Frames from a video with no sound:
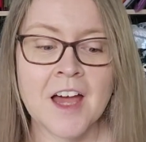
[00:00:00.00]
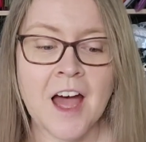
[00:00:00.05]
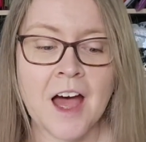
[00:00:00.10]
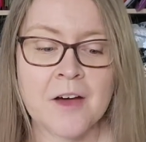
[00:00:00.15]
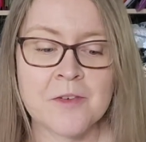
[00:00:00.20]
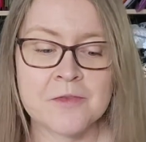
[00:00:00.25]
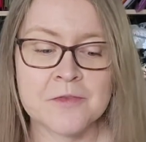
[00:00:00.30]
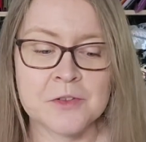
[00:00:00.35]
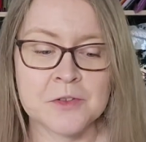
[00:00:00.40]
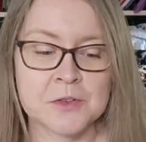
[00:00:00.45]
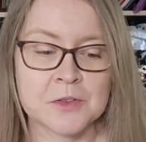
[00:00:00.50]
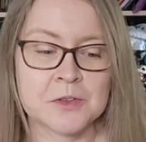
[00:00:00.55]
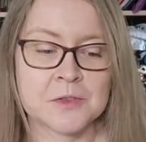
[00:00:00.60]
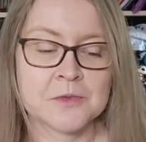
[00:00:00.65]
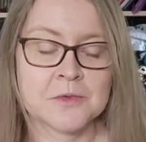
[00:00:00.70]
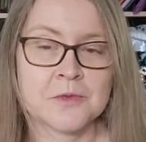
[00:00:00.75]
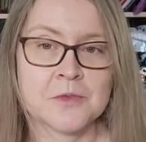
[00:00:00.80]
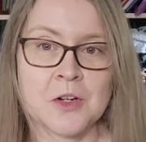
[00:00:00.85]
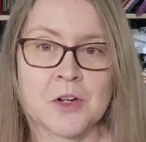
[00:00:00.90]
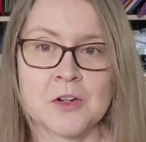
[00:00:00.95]

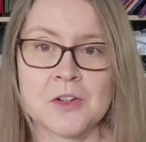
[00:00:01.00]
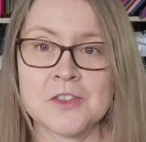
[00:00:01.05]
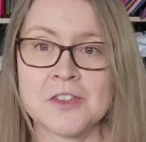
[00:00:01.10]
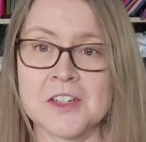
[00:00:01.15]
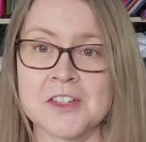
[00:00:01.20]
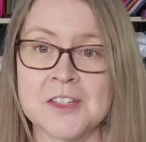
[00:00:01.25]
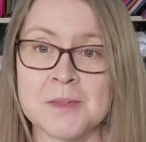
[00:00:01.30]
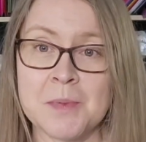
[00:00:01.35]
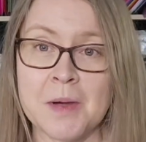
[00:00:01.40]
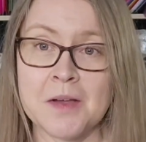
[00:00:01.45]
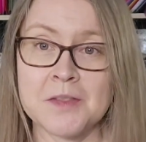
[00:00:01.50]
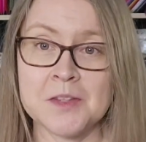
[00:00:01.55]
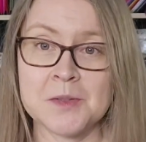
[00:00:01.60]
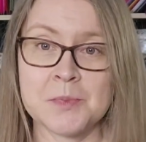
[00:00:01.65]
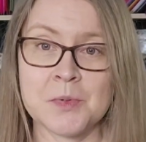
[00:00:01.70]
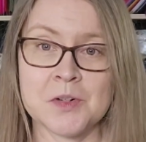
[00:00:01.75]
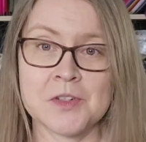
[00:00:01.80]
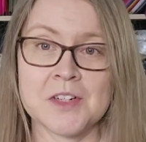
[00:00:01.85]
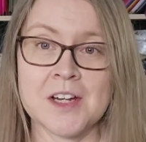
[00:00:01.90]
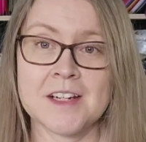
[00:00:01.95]
full vlog just about this
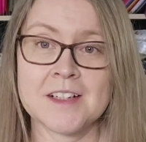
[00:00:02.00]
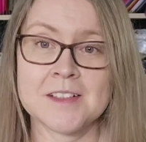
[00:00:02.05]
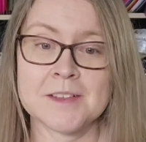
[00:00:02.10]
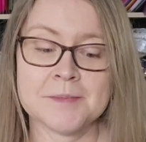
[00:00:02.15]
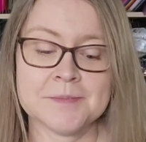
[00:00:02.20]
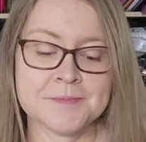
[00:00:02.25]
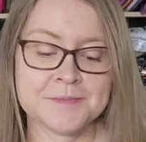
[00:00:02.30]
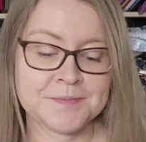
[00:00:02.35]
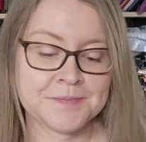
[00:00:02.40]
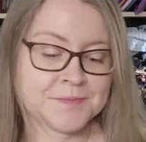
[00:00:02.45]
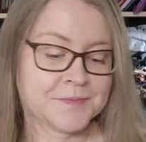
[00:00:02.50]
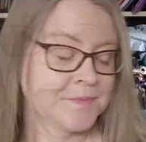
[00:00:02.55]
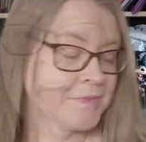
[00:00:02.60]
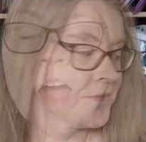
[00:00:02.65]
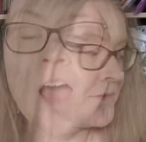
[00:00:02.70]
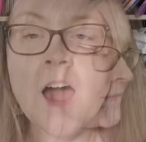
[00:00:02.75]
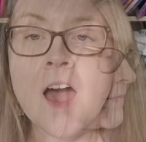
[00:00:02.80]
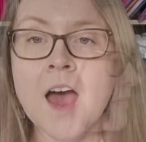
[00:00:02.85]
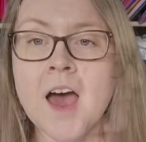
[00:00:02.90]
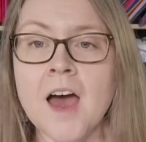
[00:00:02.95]
project.
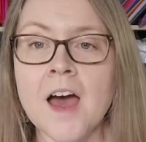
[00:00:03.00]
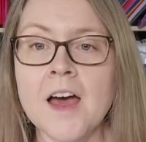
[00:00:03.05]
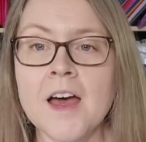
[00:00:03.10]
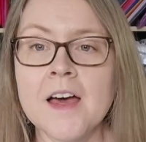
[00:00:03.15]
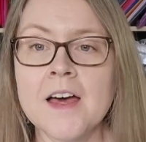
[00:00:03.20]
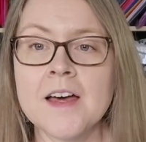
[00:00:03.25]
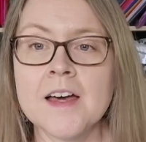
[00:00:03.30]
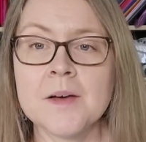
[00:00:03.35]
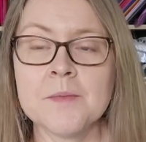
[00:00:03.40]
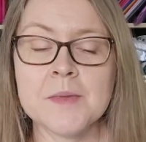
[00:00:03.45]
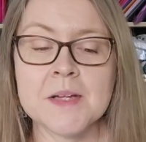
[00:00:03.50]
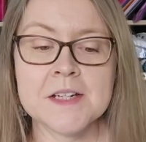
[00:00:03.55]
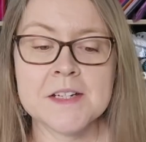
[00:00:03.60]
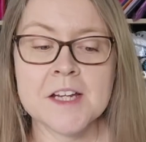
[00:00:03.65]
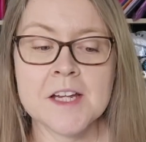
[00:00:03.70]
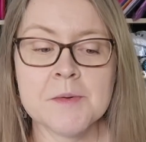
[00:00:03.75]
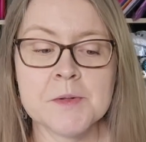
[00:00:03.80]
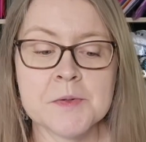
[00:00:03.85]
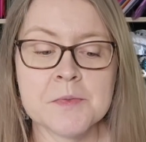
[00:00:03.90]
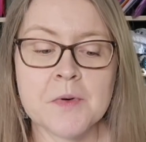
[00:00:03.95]
In
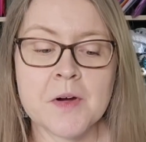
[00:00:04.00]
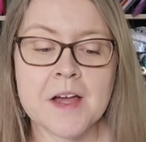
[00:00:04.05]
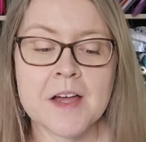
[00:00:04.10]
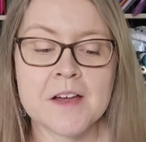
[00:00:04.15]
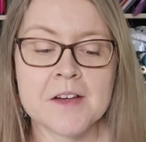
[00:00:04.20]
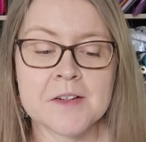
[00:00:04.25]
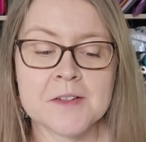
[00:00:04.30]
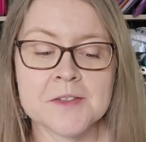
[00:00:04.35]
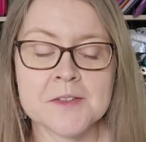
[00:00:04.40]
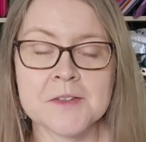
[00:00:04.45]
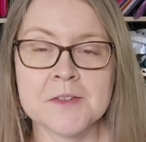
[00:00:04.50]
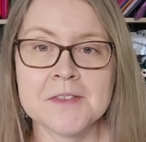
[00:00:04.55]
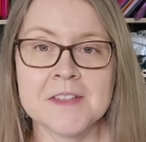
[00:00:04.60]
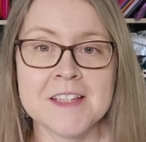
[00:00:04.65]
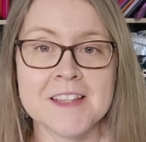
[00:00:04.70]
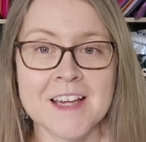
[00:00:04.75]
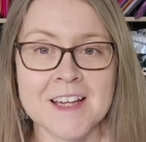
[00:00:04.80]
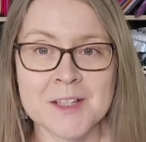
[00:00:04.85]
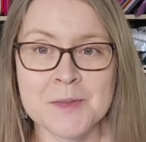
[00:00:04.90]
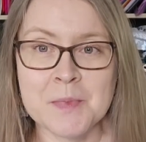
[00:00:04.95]
terms of what else,
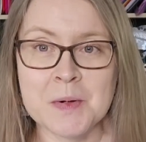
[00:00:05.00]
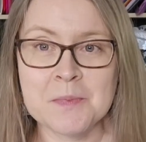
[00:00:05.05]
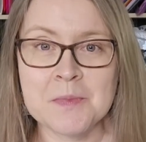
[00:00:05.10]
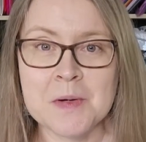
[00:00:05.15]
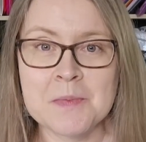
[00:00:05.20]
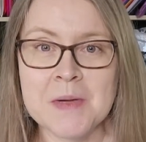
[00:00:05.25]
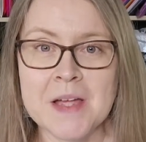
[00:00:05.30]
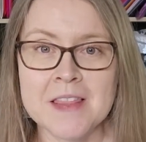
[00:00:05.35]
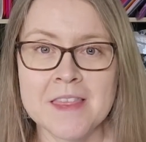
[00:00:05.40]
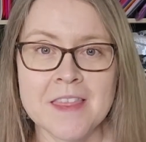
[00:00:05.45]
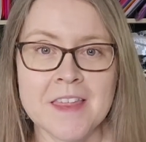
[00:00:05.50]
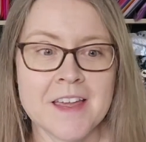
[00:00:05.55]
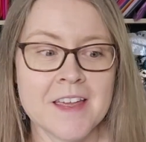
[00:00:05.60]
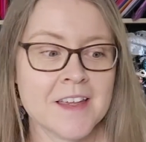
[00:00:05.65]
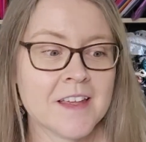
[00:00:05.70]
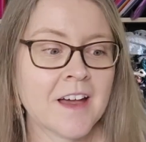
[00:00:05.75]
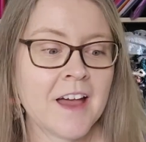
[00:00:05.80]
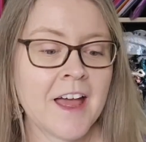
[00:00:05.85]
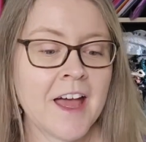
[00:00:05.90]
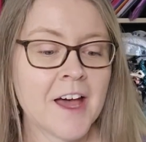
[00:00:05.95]
obviously that's been my main
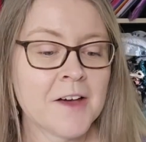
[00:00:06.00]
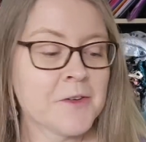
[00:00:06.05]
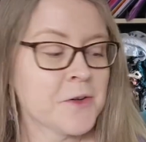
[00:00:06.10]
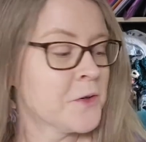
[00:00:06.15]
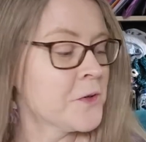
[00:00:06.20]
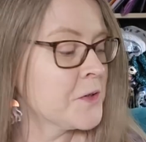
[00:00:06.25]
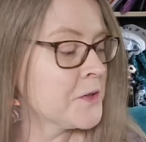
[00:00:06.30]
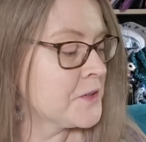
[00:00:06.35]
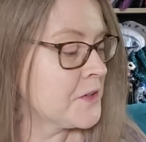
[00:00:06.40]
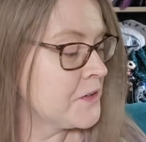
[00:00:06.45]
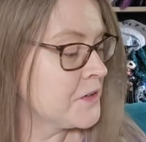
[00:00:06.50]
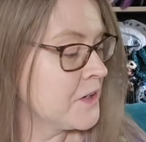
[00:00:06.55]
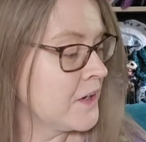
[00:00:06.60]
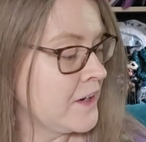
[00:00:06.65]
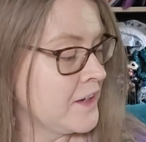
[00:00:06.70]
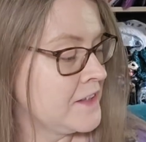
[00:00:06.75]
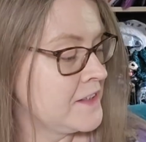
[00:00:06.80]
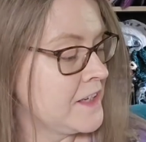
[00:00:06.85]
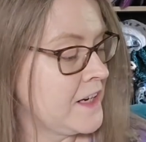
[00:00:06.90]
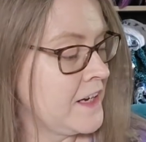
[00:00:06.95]
thing. I have also
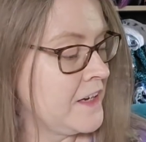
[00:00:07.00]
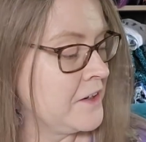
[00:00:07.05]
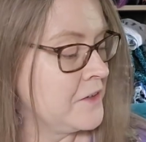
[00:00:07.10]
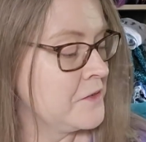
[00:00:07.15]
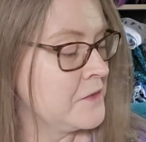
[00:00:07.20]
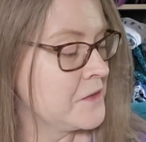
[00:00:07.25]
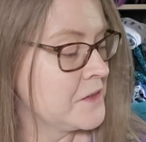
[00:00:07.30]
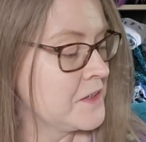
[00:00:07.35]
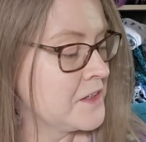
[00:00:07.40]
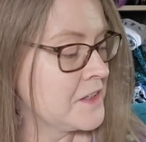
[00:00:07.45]
cut out